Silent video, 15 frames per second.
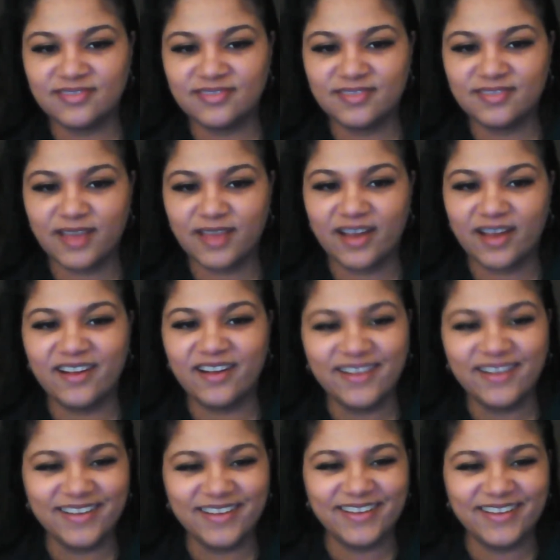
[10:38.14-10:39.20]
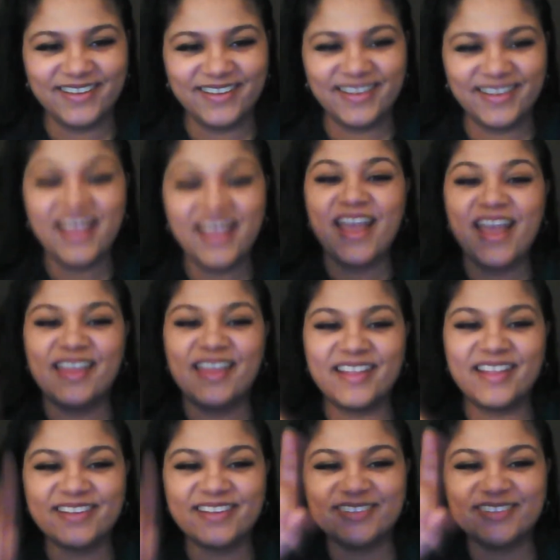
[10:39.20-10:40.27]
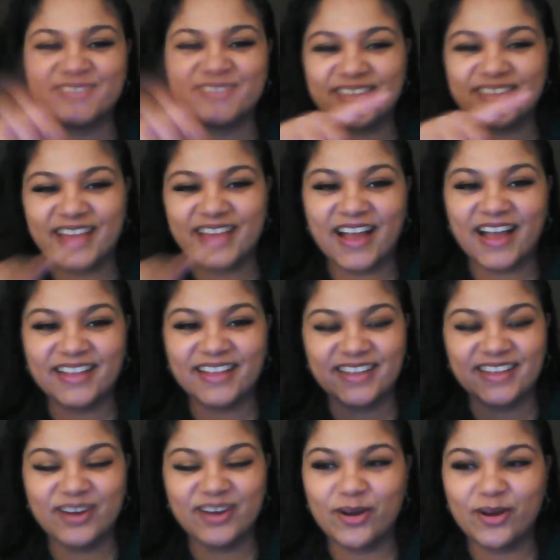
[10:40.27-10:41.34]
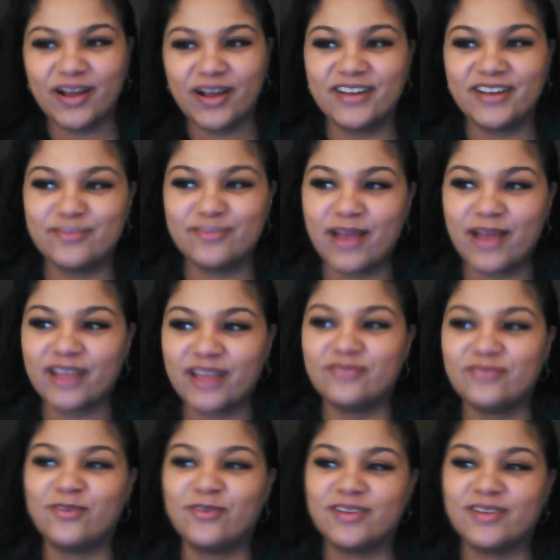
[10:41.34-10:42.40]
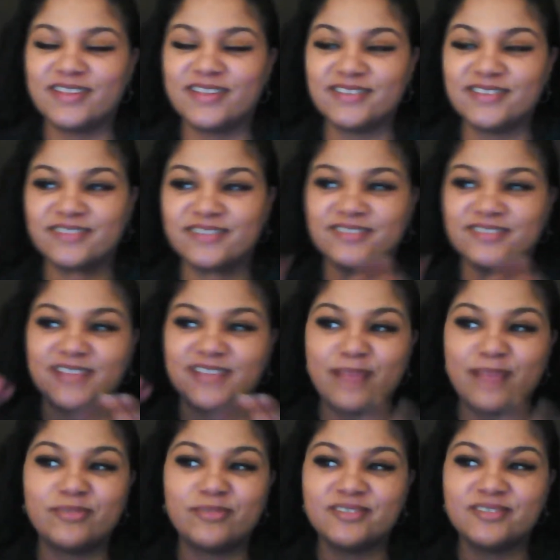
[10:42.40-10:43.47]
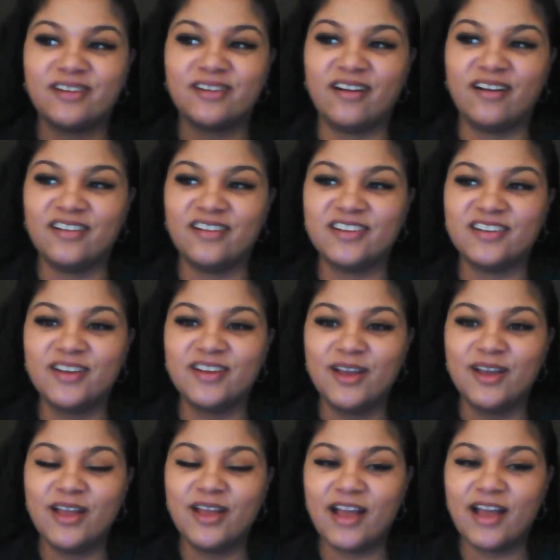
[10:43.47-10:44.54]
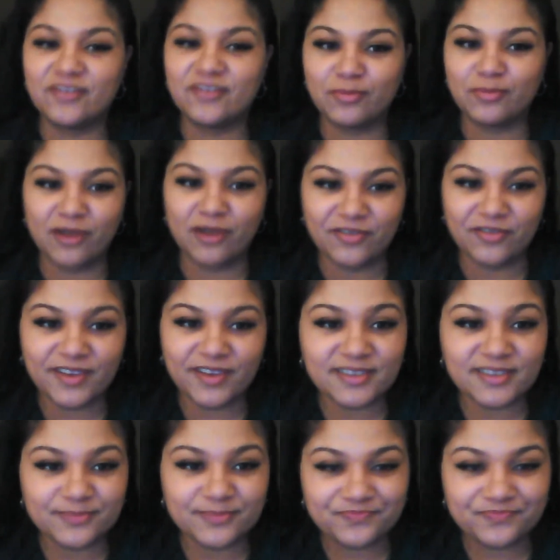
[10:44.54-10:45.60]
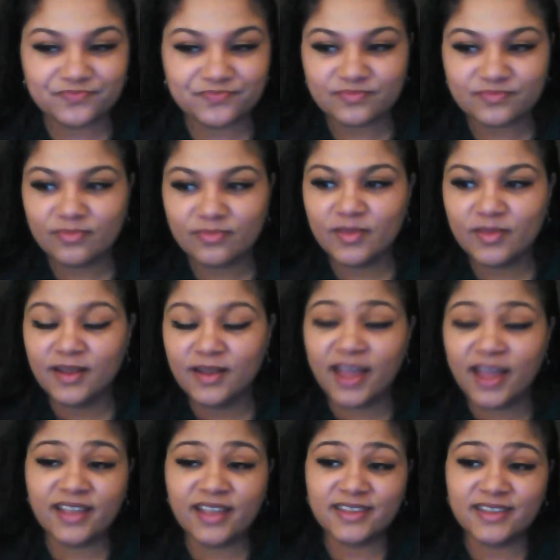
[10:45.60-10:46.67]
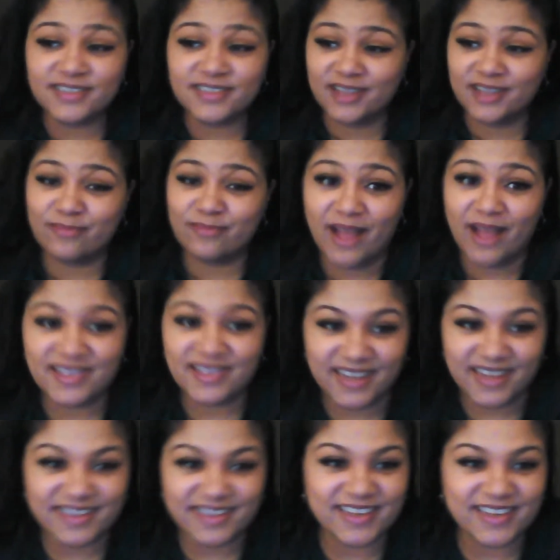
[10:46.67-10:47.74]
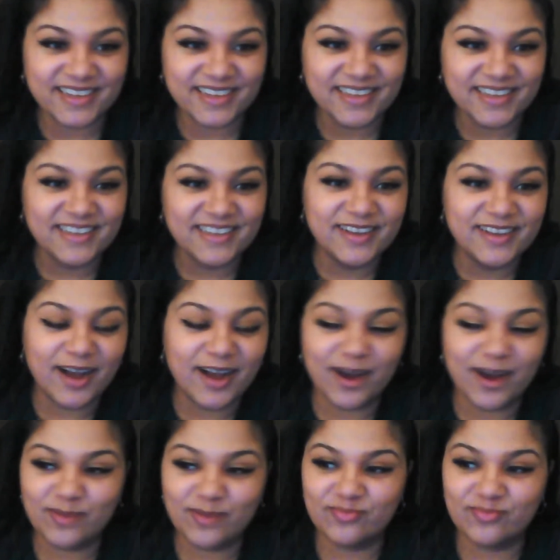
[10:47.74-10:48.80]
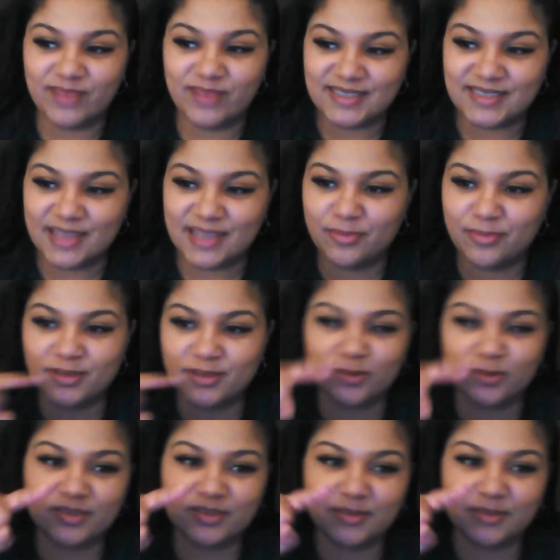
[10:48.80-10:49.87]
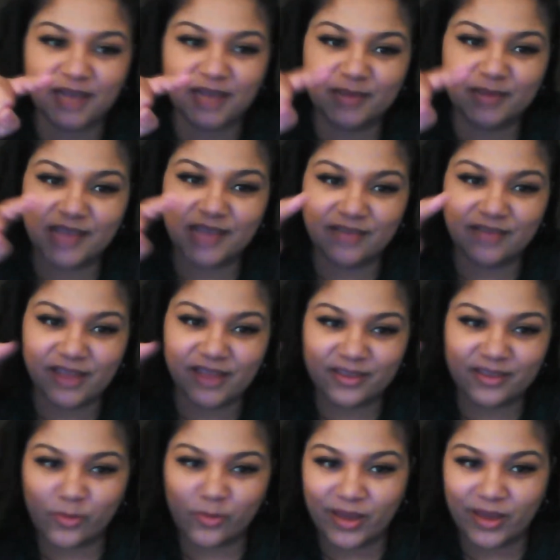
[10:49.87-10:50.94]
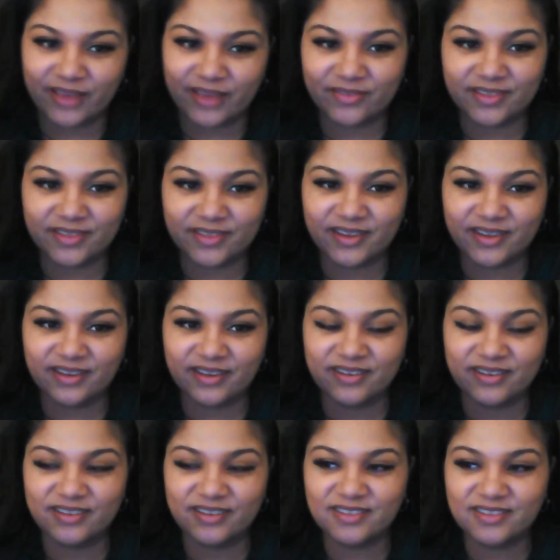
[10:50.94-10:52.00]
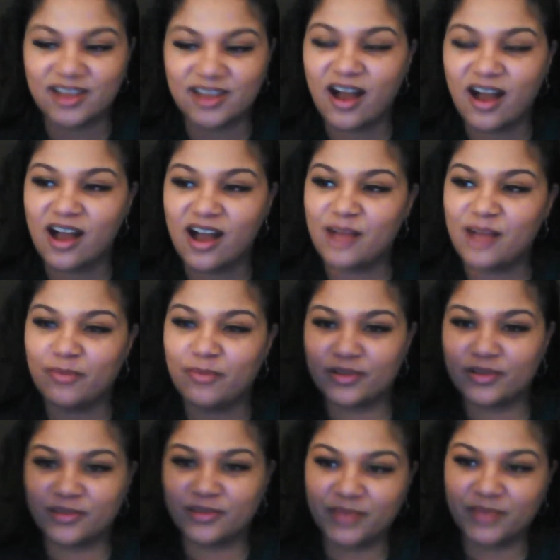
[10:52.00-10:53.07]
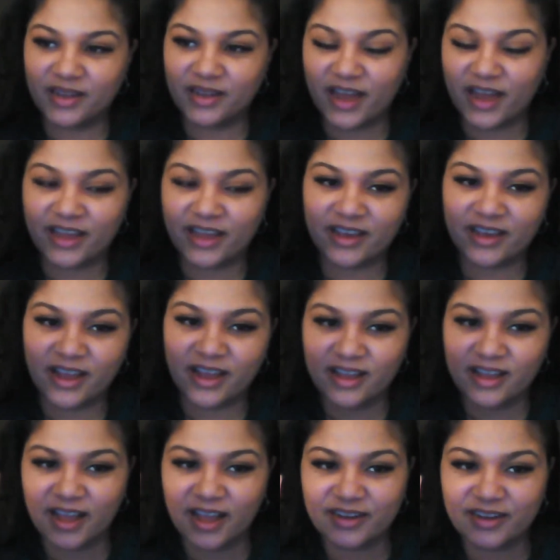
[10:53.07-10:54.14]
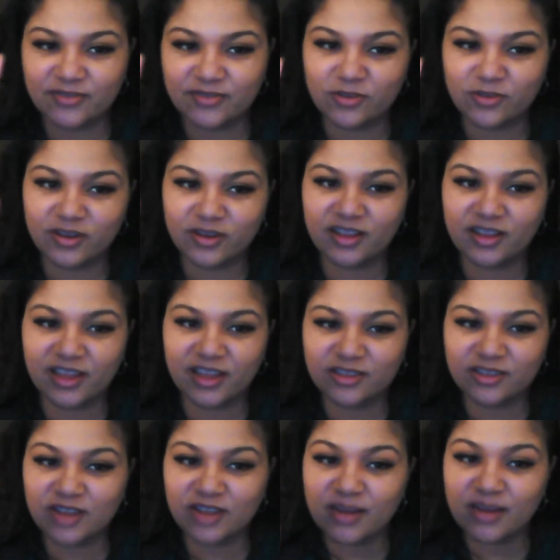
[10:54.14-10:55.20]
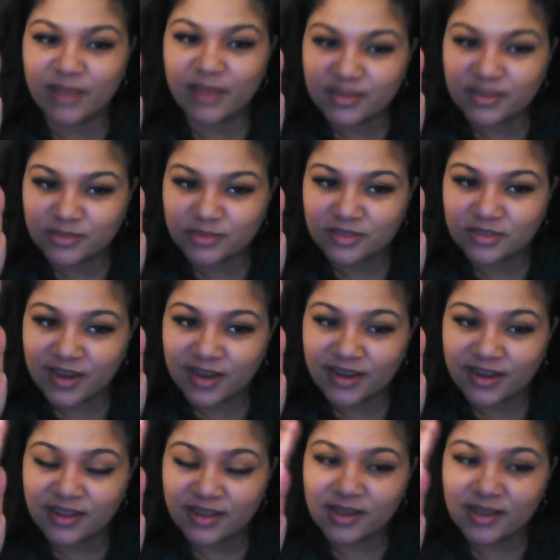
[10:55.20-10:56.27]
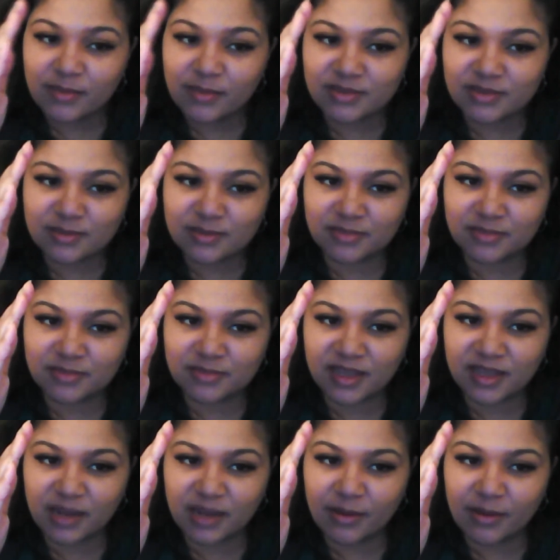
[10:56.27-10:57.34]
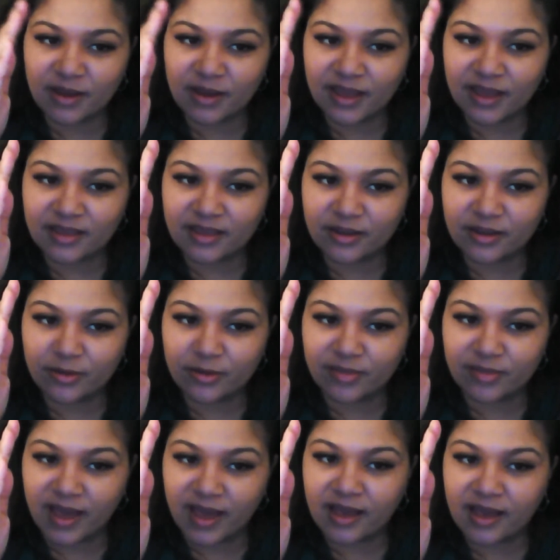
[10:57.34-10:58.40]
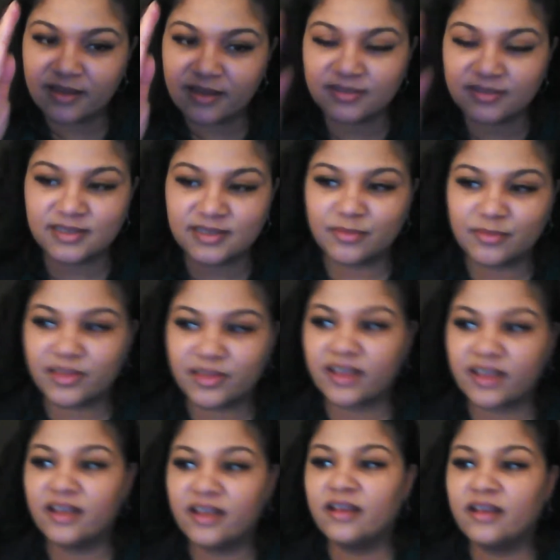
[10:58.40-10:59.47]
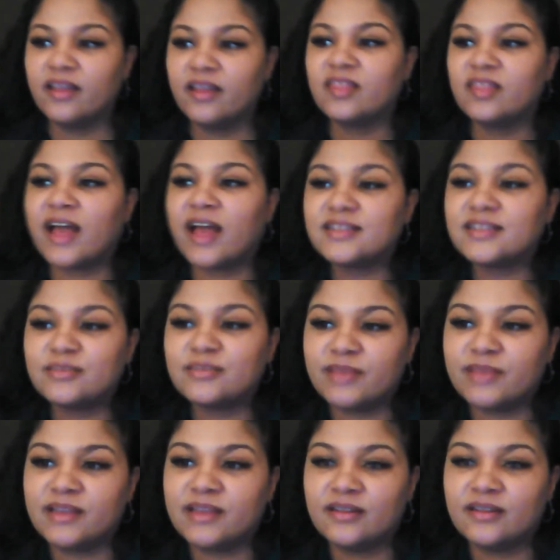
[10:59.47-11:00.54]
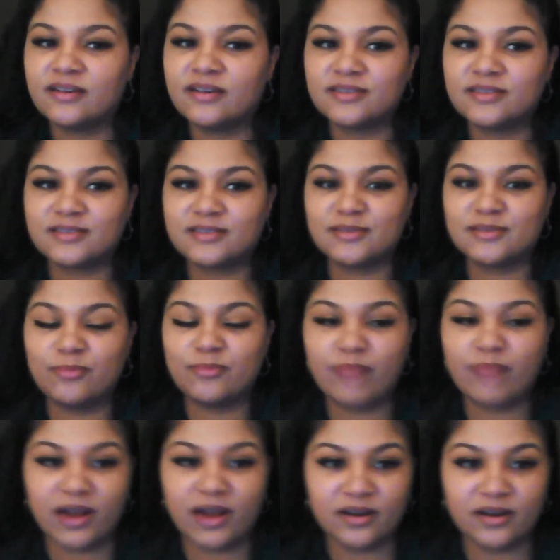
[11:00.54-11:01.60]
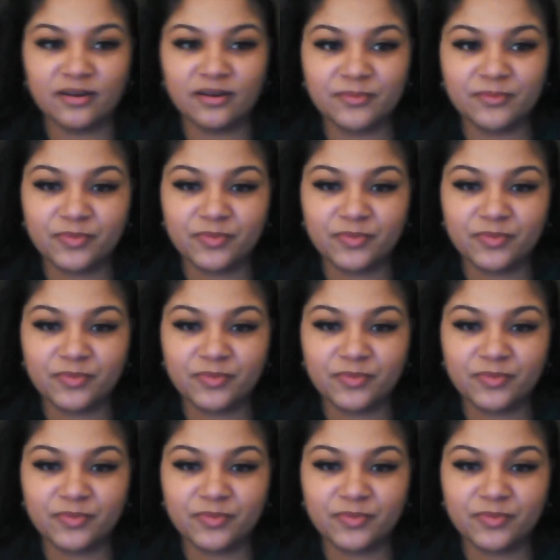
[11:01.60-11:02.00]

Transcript: there. And then you're doing that, you know, kind of back and forth, and your staples aren't ever perfect. Like, at least not my technique. My staples will sometimes have like the wave in the top, or they'll be like kind of crooked. Like you try to make them straight, but sometimes they come out like, you know, that or something. That to me looks better